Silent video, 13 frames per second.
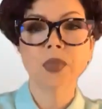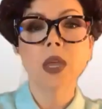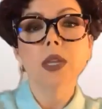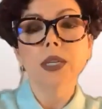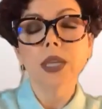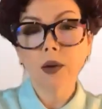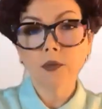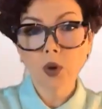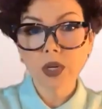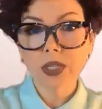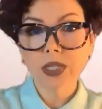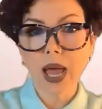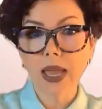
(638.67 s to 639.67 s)
Now, of
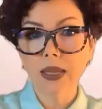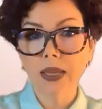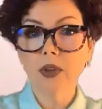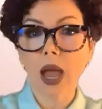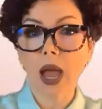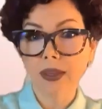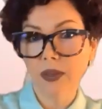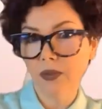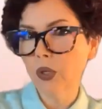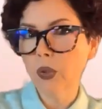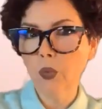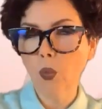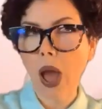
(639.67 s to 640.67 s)
course, I
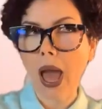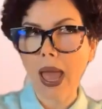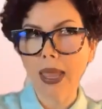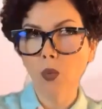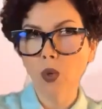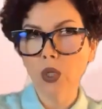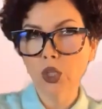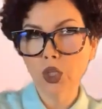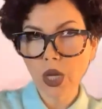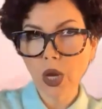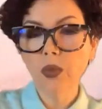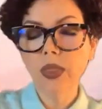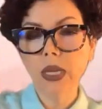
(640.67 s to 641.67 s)
would
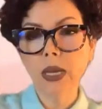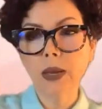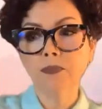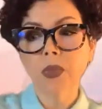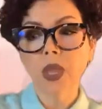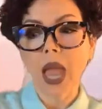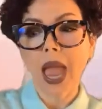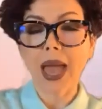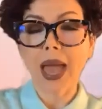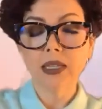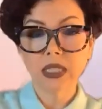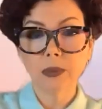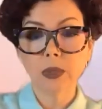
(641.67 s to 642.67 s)
show them,
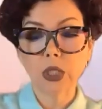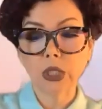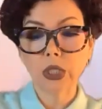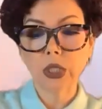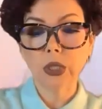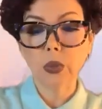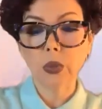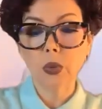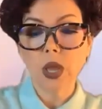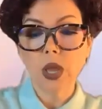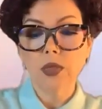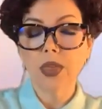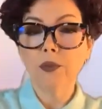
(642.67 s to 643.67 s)
ask them to do
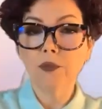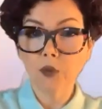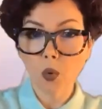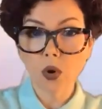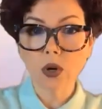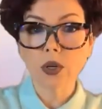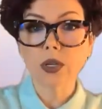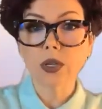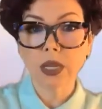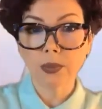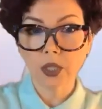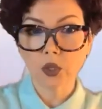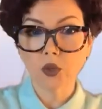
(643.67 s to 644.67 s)
the 4
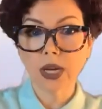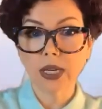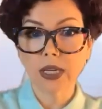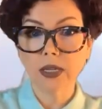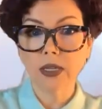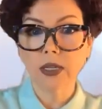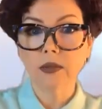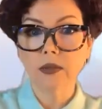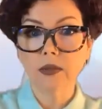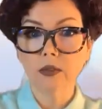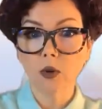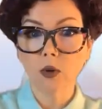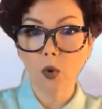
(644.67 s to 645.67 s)
demonstrated
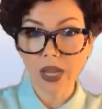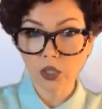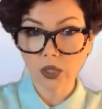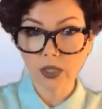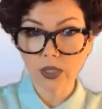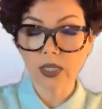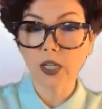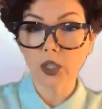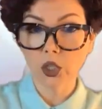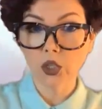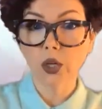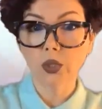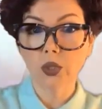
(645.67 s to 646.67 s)
questions that I
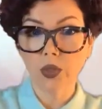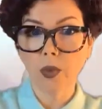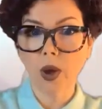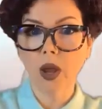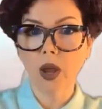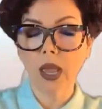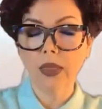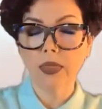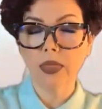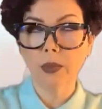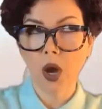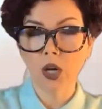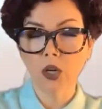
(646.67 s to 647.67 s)
just showed you in the
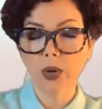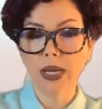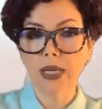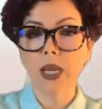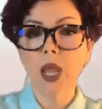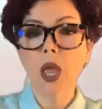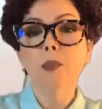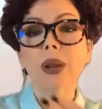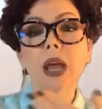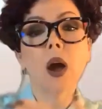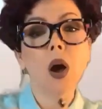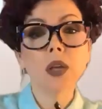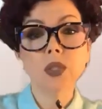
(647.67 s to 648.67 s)
moderated, but I
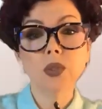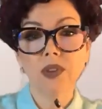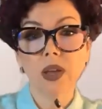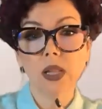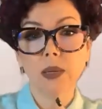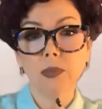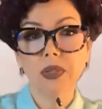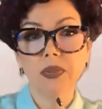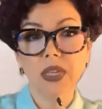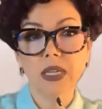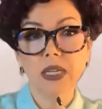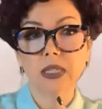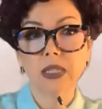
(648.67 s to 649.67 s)
also developed
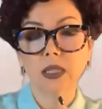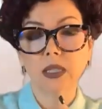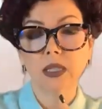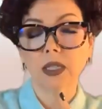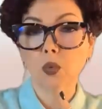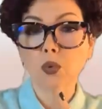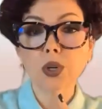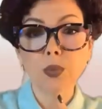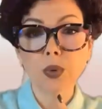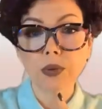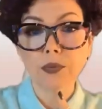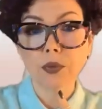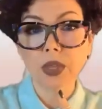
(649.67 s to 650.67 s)
this little
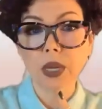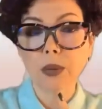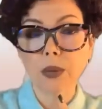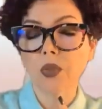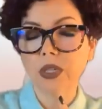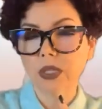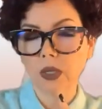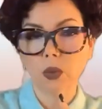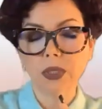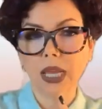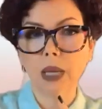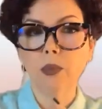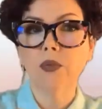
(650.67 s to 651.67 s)
rubric for them, or this little
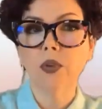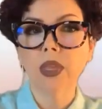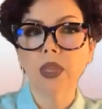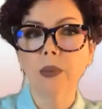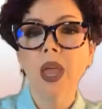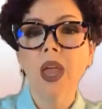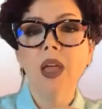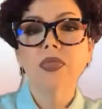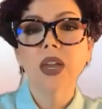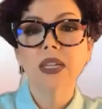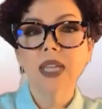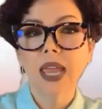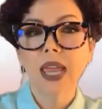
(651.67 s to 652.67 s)
table for them,
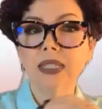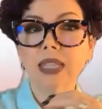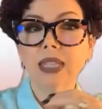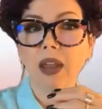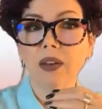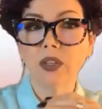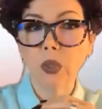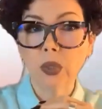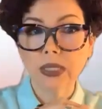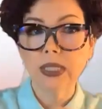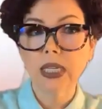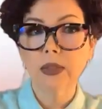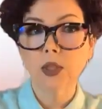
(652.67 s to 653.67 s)
that takes that, you can
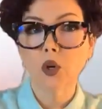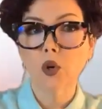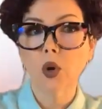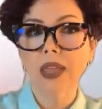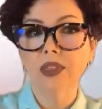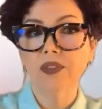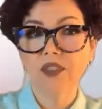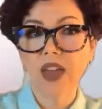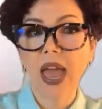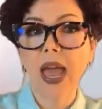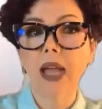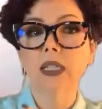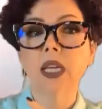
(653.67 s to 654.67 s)
see in the gray, the
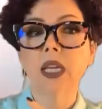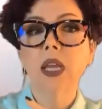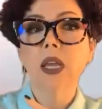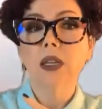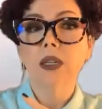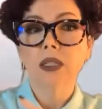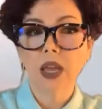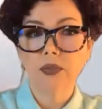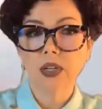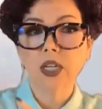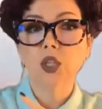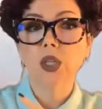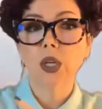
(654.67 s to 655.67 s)
fact,
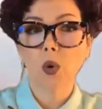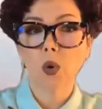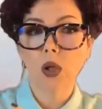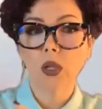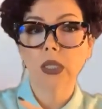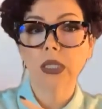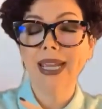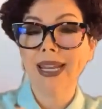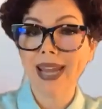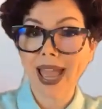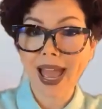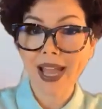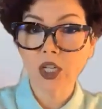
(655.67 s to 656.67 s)
definition, quality, and
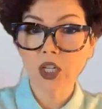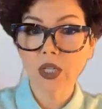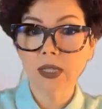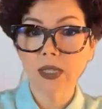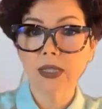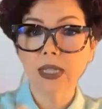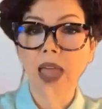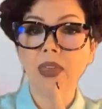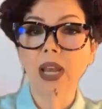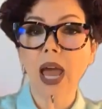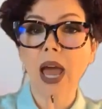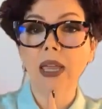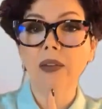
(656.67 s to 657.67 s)
actions. And then
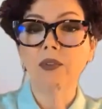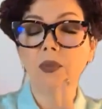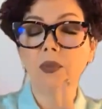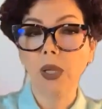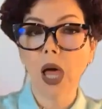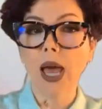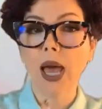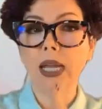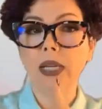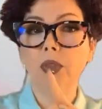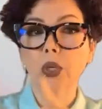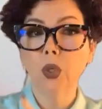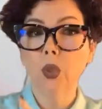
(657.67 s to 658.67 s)
I have applied
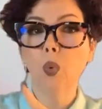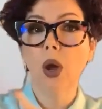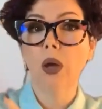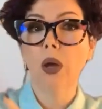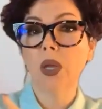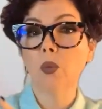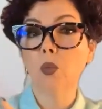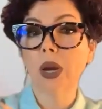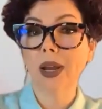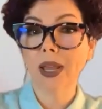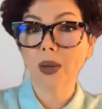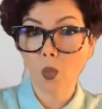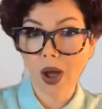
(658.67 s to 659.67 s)
the who, what, when, where,
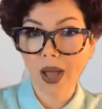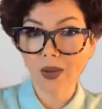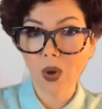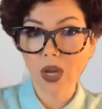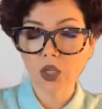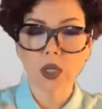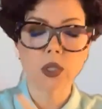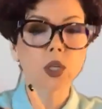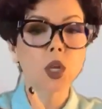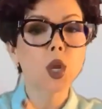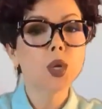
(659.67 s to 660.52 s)
and why questions.